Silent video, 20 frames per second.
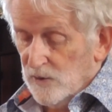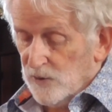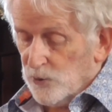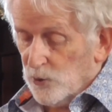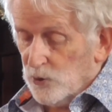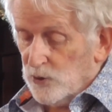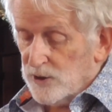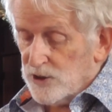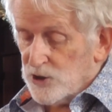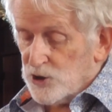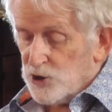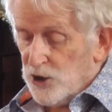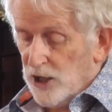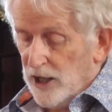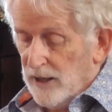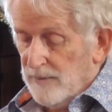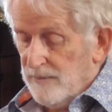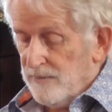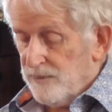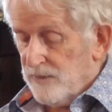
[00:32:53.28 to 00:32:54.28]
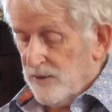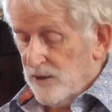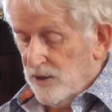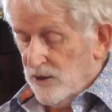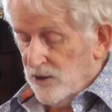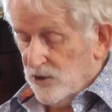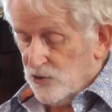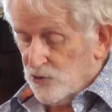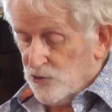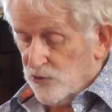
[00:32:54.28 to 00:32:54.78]
With all its sham,
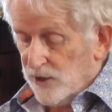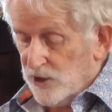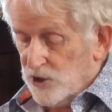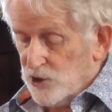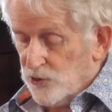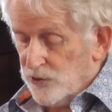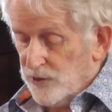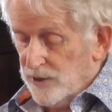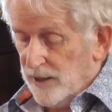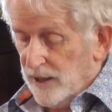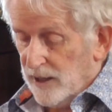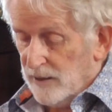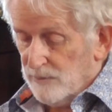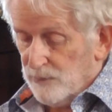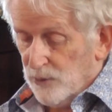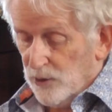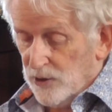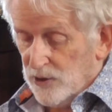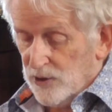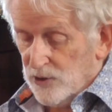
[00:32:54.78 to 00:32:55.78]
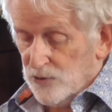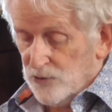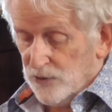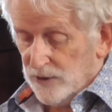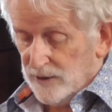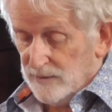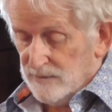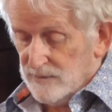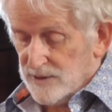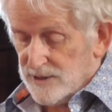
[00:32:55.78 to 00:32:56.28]
drudgery and broken
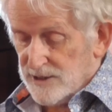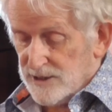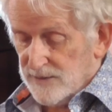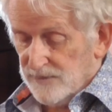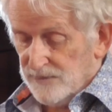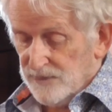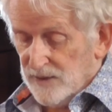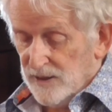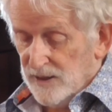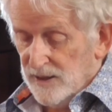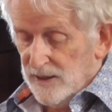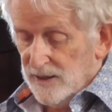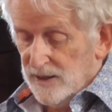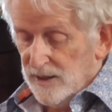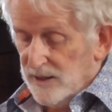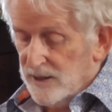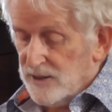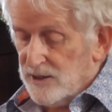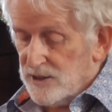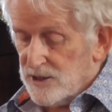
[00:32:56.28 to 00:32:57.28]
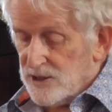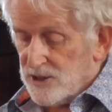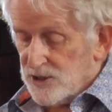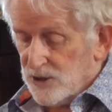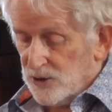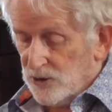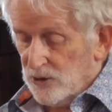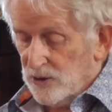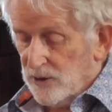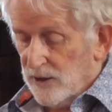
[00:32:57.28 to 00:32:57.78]
dreams, it is
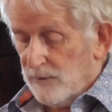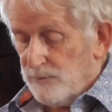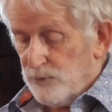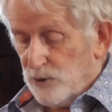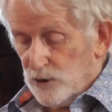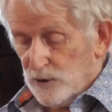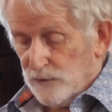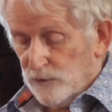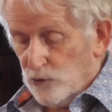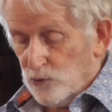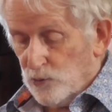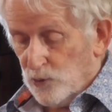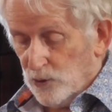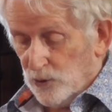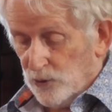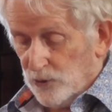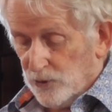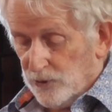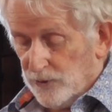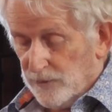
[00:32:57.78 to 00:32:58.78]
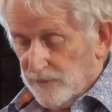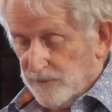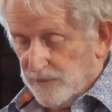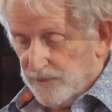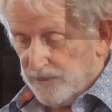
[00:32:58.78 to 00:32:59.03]
still a beautiful world.